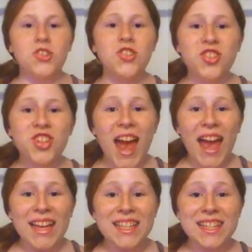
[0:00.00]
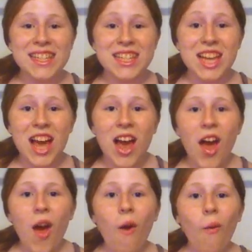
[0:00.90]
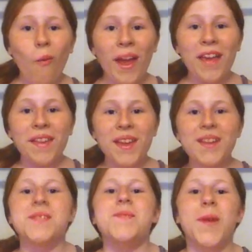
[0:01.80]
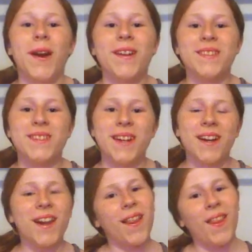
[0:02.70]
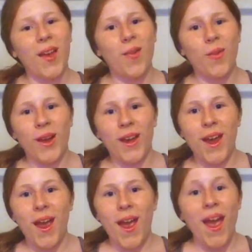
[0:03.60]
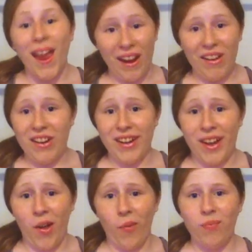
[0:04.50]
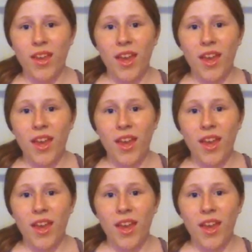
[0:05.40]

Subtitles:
Jace! Wayland Morgenstern Lightwood Herondale.